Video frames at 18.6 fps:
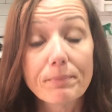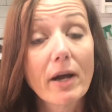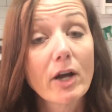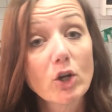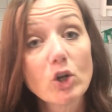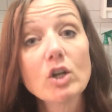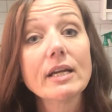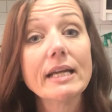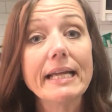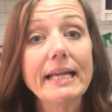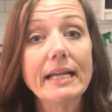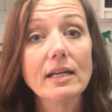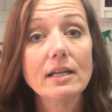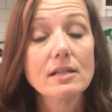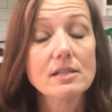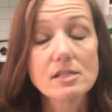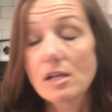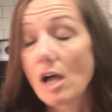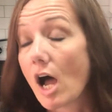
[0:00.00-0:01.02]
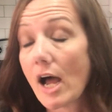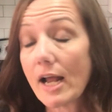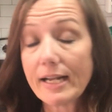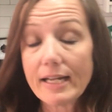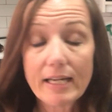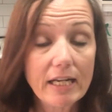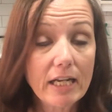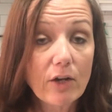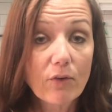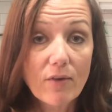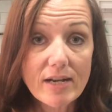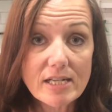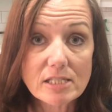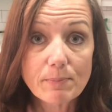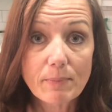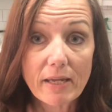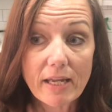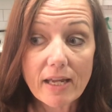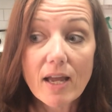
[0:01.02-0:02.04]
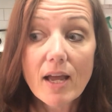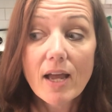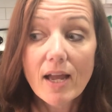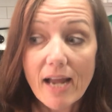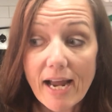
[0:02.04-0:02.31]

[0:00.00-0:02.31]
my cooking is on any recipe.